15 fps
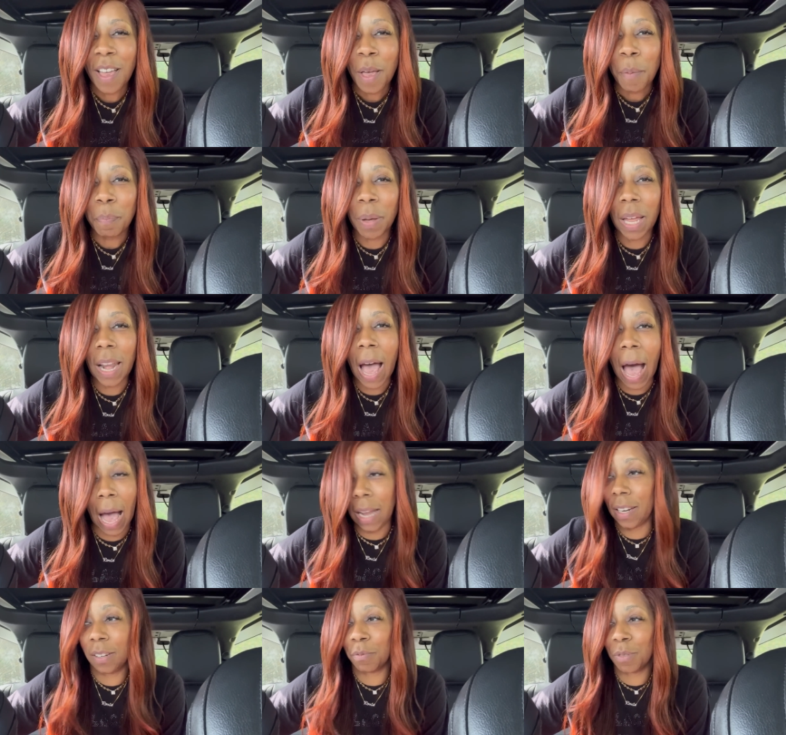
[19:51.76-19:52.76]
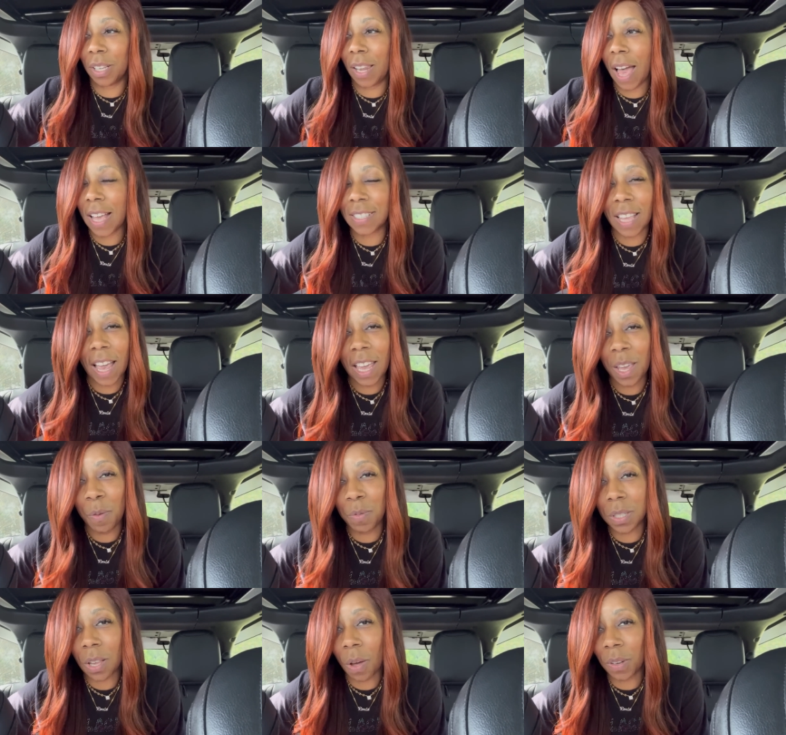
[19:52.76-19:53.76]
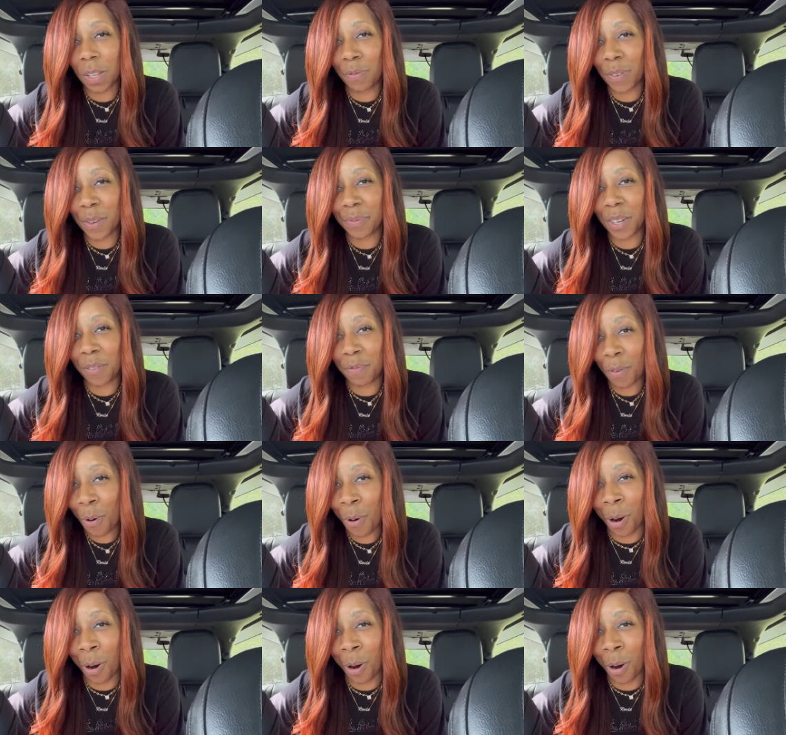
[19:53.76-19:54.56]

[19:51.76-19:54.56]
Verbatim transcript: but I didn't realize that he was only 54.